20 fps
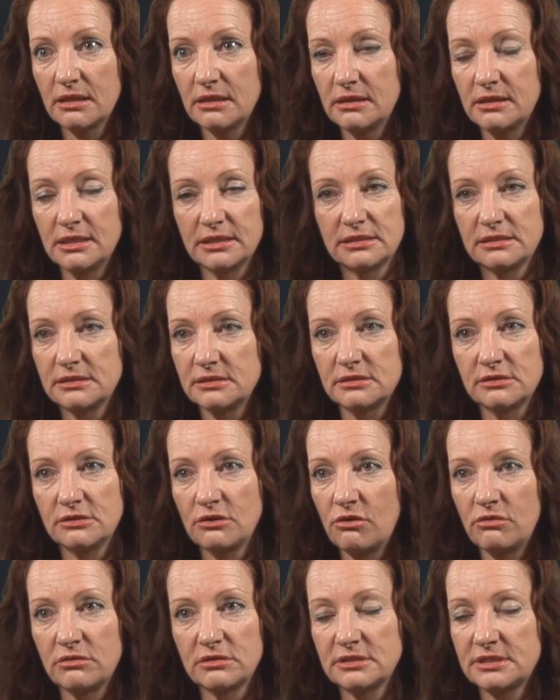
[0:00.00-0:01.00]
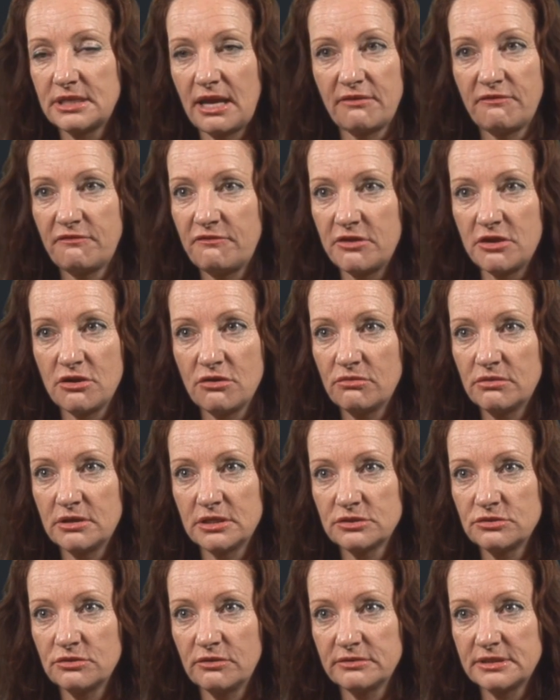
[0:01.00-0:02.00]
This is not safe for you and
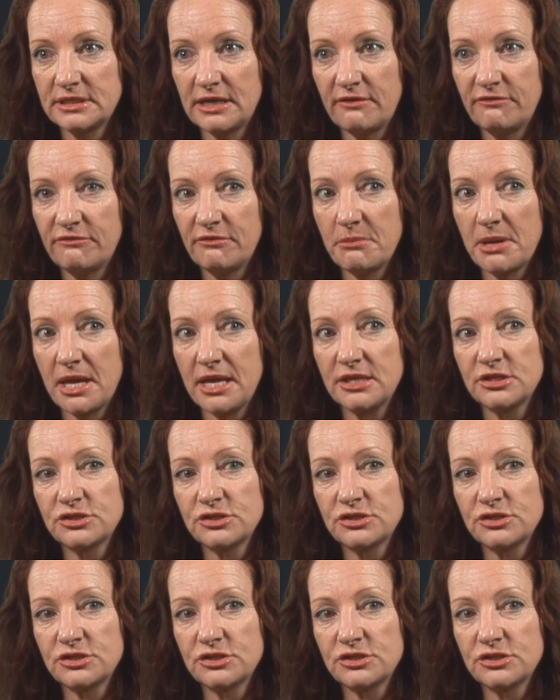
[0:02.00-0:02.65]
it's not safe for me.